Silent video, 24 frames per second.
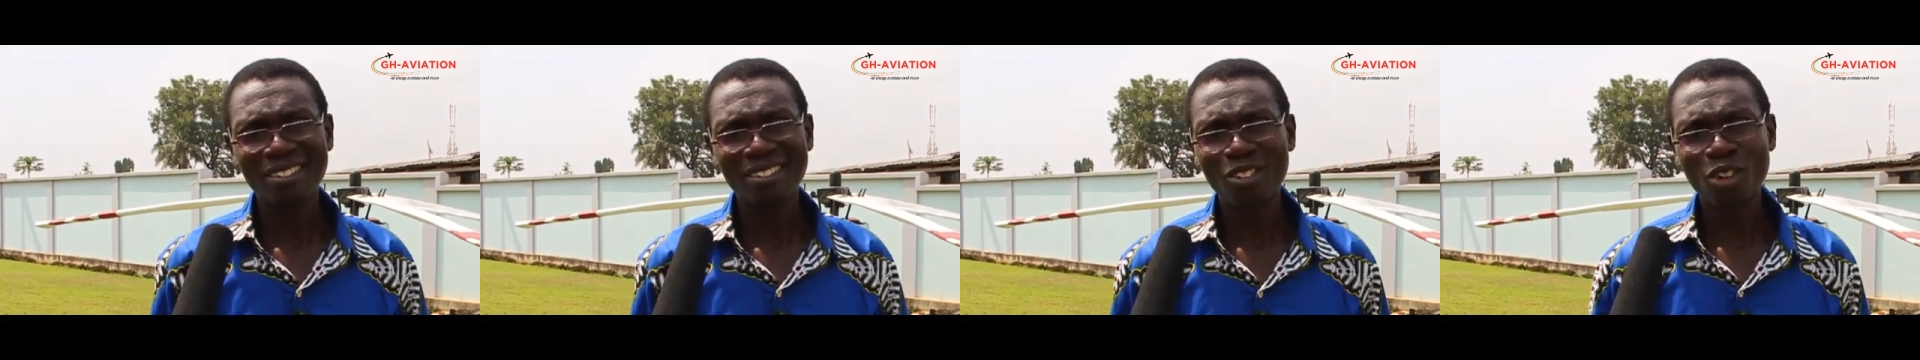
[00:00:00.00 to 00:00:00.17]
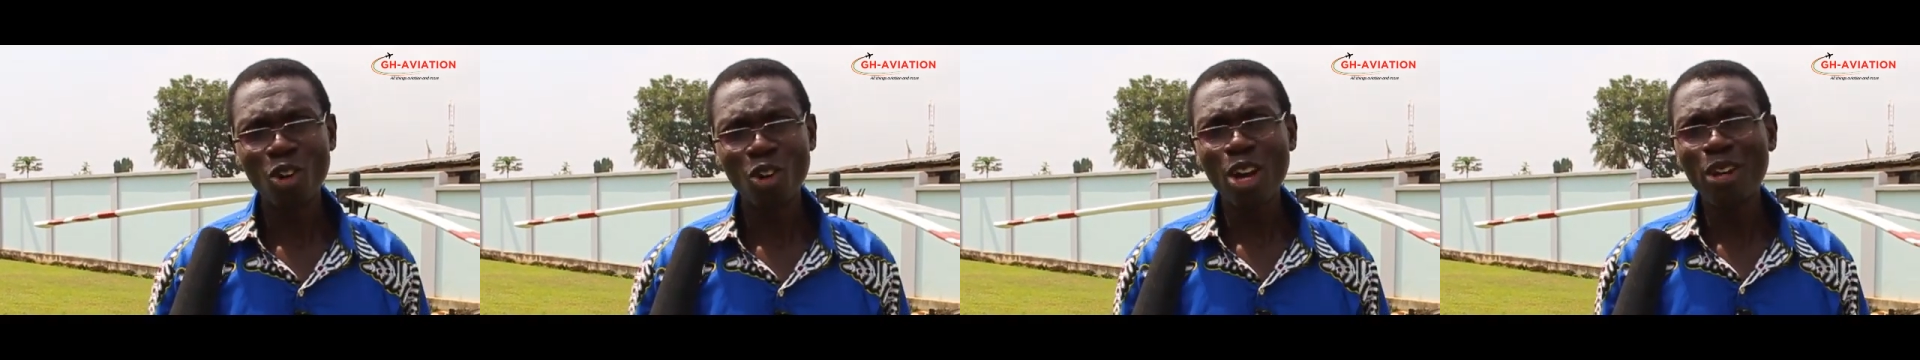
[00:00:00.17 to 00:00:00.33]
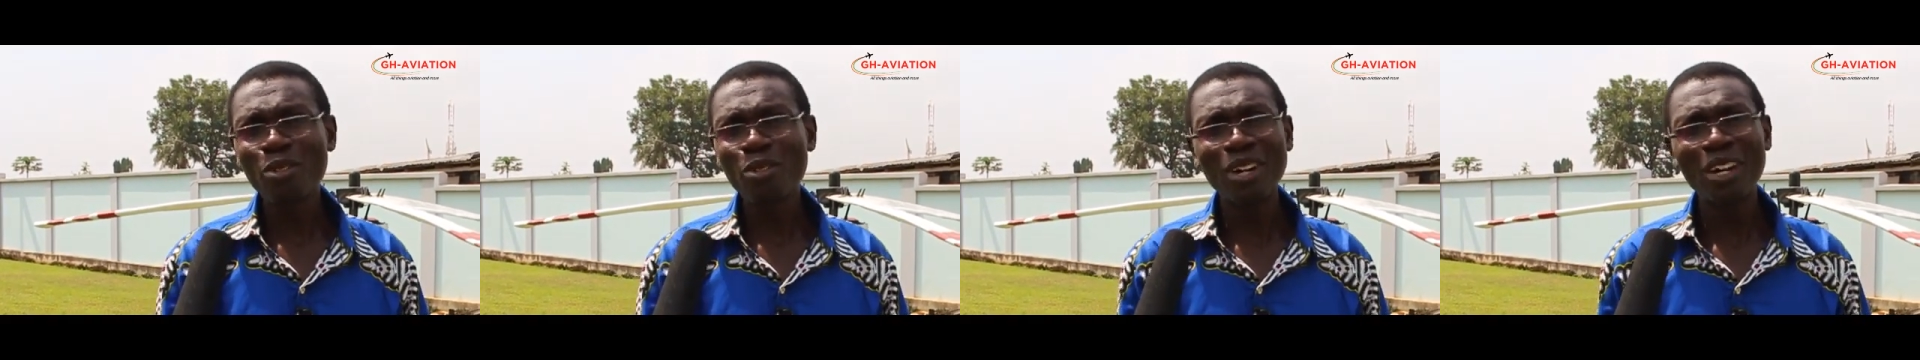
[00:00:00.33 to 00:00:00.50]

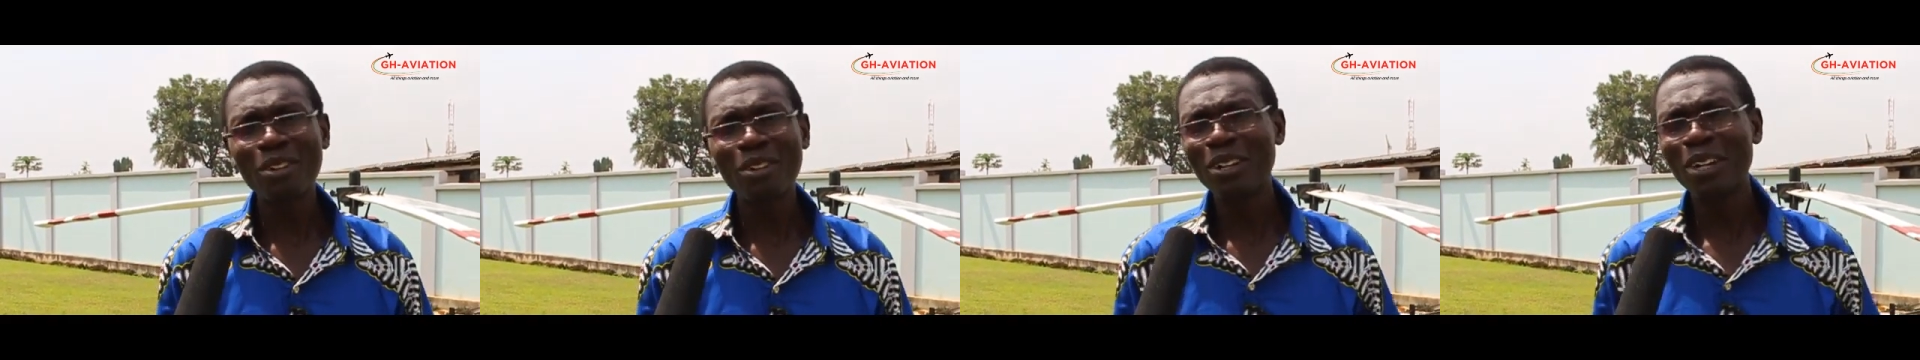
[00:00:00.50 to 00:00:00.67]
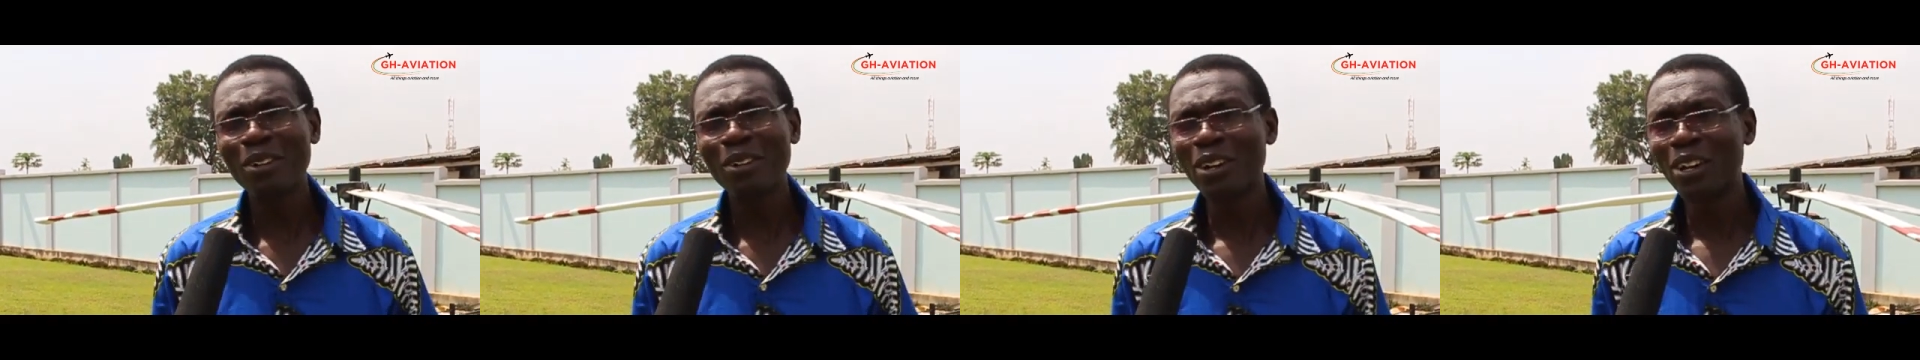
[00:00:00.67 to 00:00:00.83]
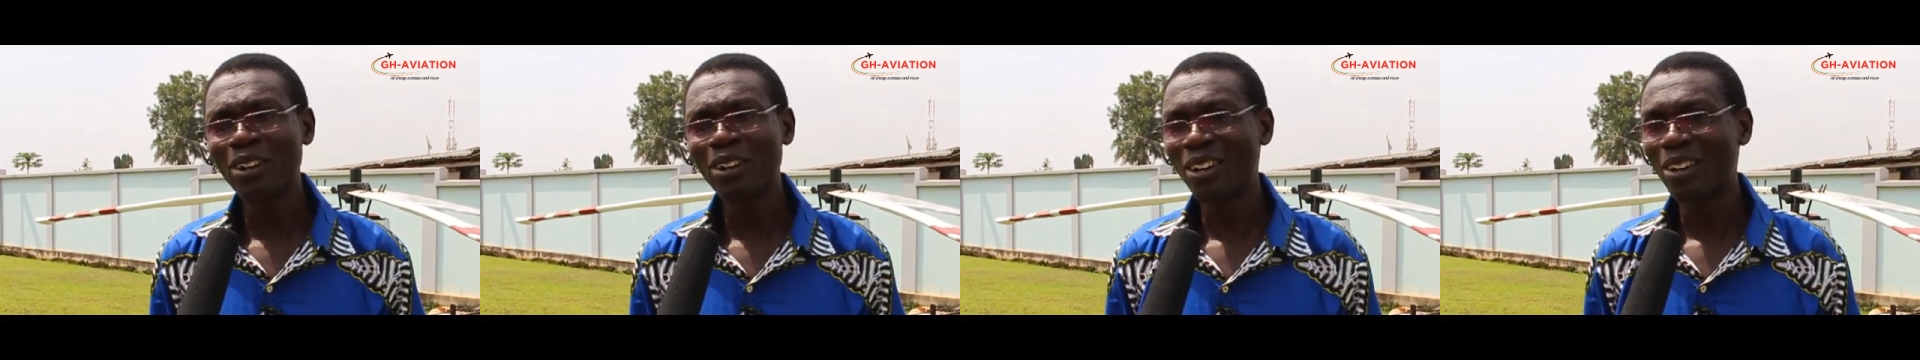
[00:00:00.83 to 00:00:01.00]
going round,
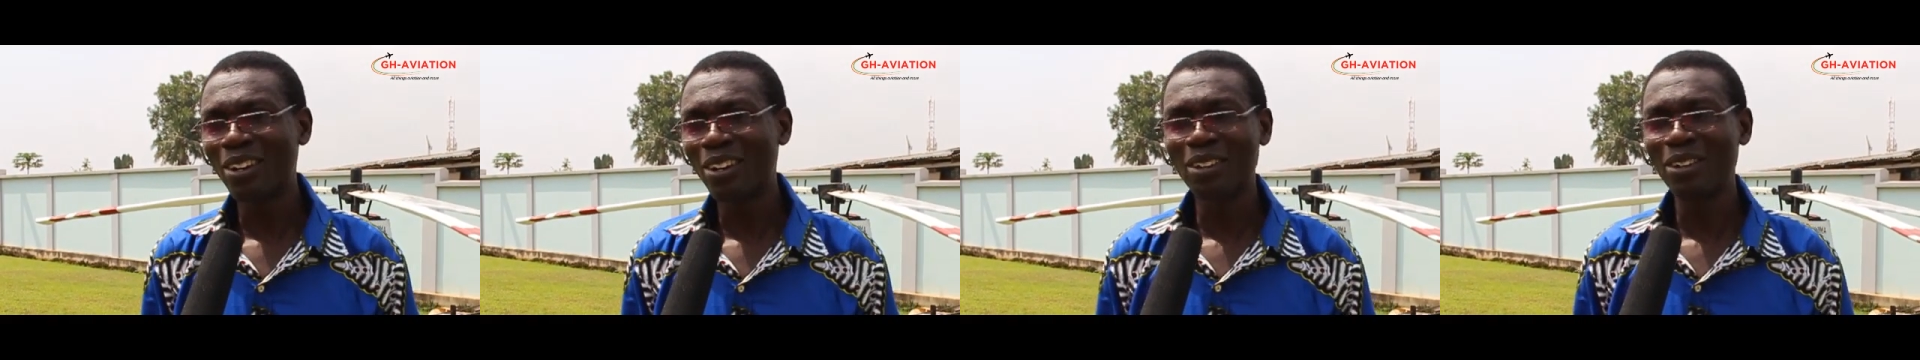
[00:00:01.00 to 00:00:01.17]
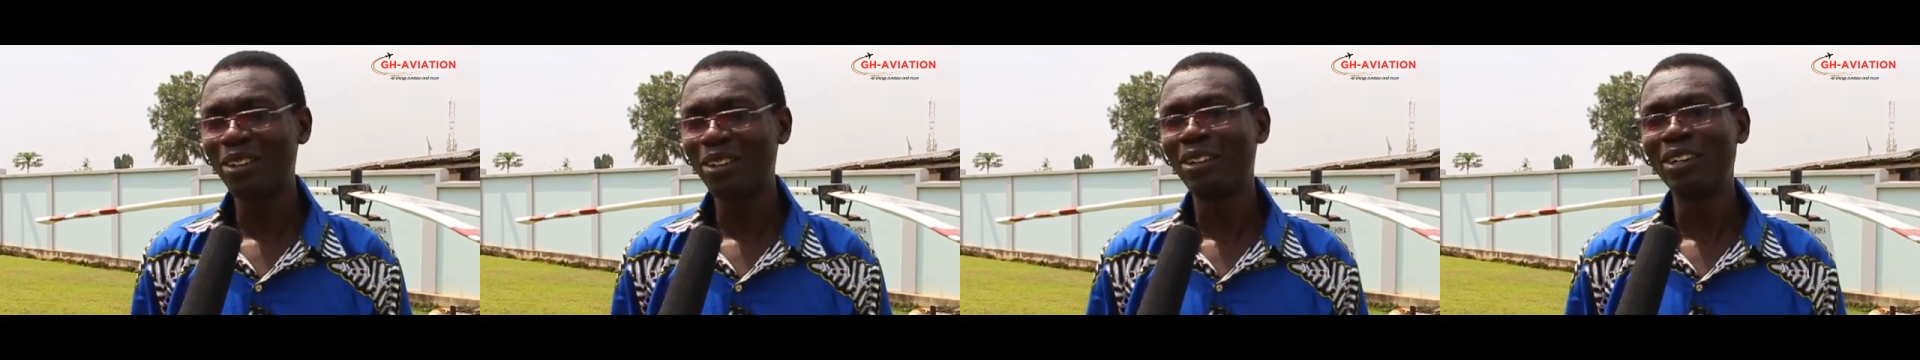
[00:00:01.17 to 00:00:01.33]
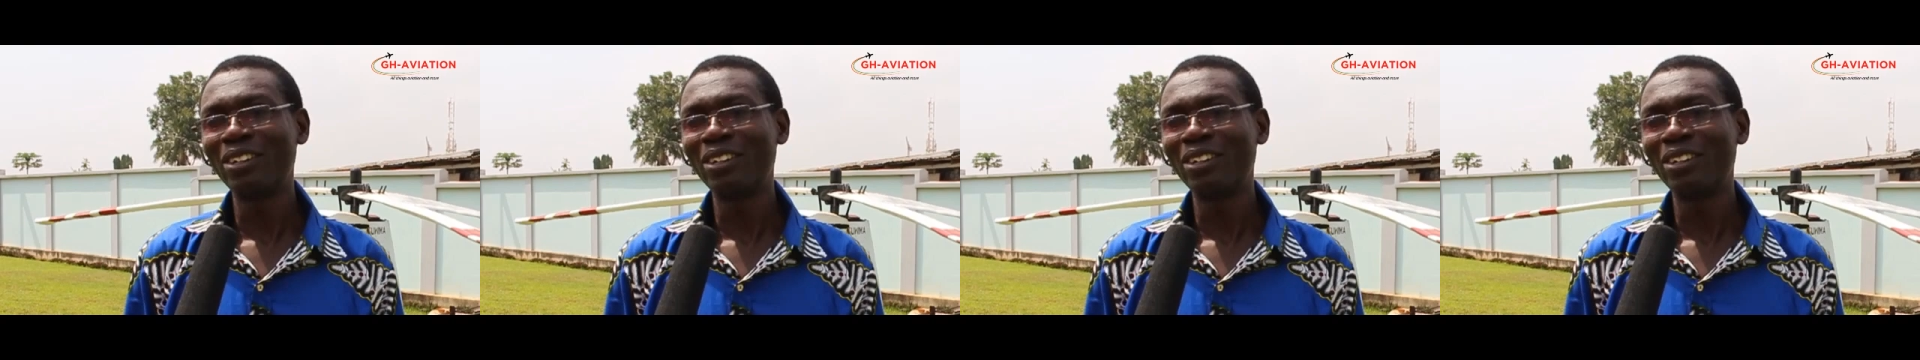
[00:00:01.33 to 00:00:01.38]
round, round,